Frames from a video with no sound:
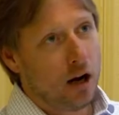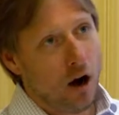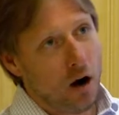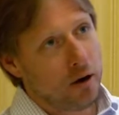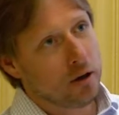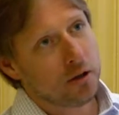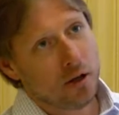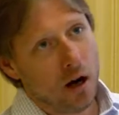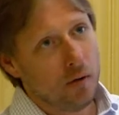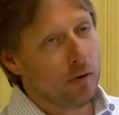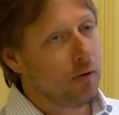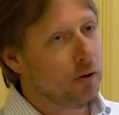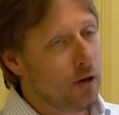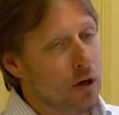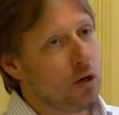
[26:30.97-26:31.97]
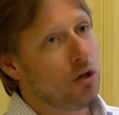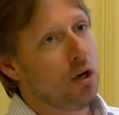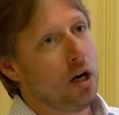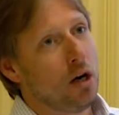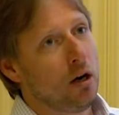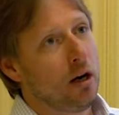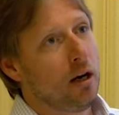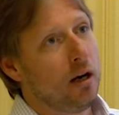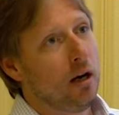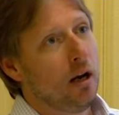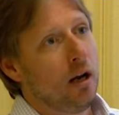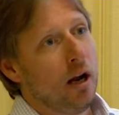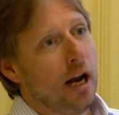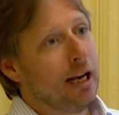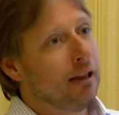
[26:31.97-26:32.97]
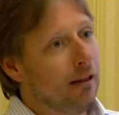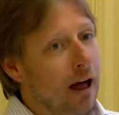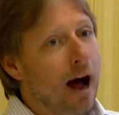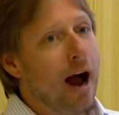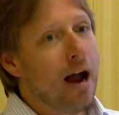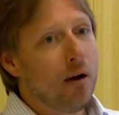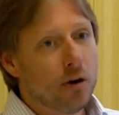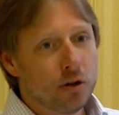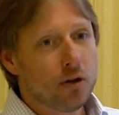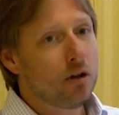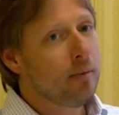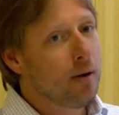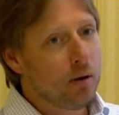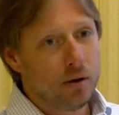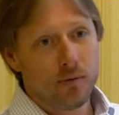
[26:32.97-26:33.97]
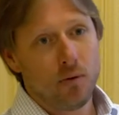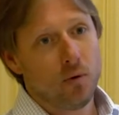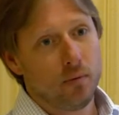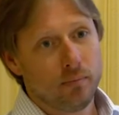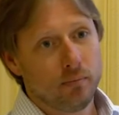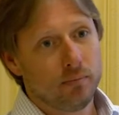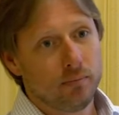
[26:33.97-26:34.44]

call yourself a fiduciary and lie on a suitability form.